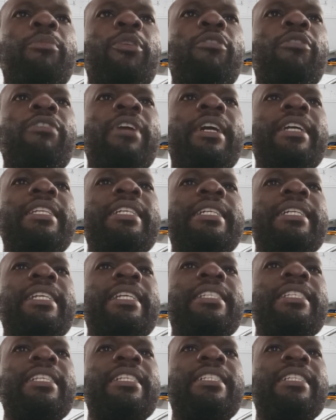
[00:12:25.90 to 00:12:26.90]
providing
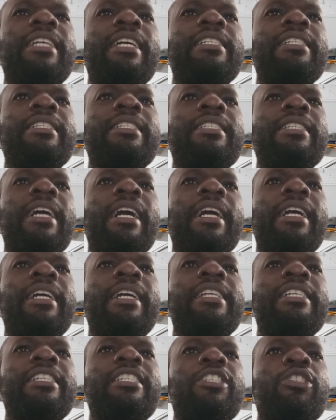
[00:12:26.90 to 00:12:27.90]
resistance
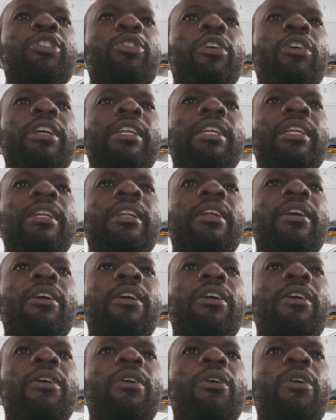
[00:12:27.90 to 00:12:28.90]
against soil
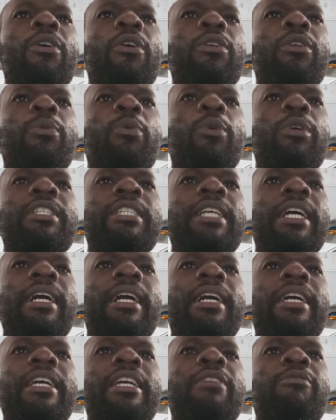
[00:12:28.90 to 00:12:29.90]
or water
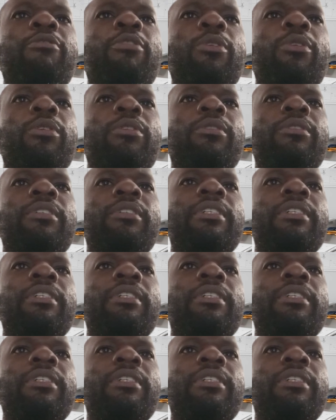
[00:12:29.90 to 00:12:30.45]
inflow,